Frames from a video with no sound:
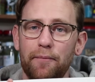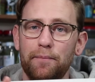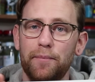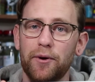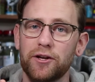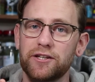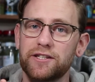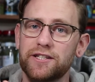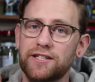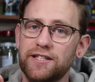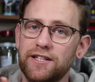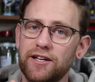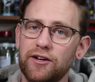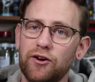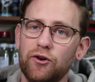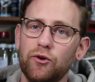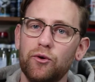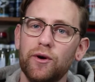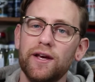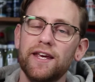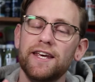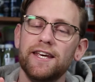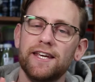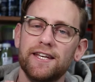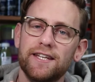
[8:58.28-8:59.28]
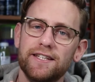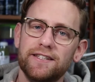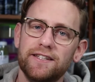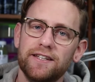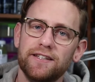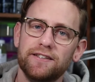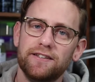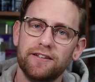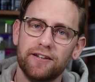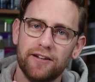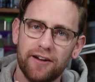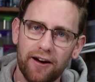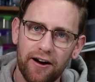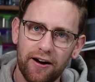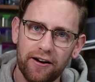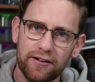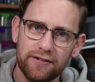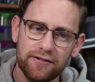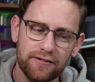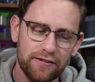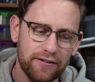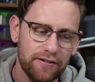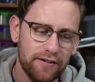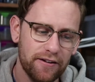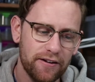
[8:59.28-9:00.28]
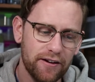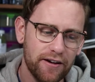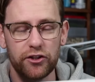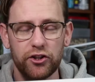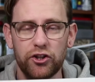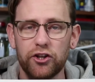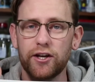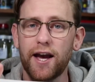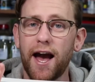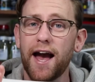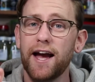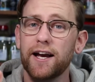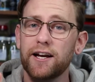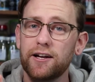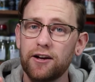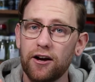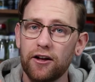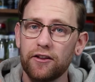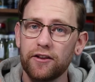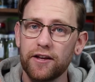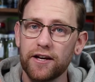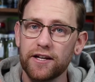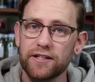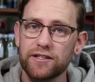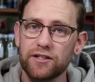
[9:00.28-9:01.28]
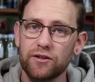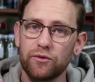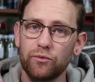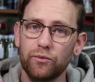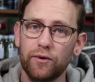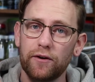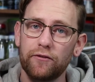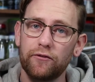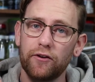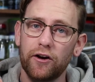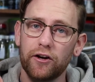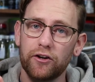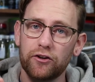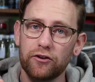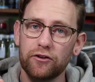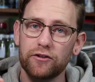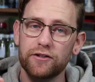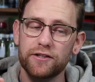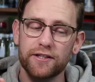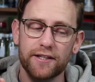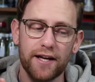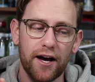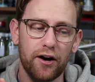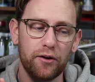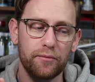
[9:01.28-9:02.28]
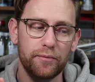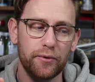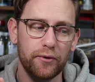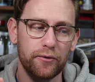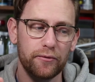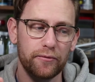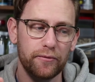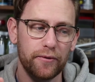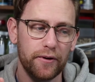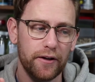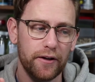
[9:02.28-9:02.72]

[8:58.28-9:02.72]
but still easy to cut. You can cut this with a good scalpel.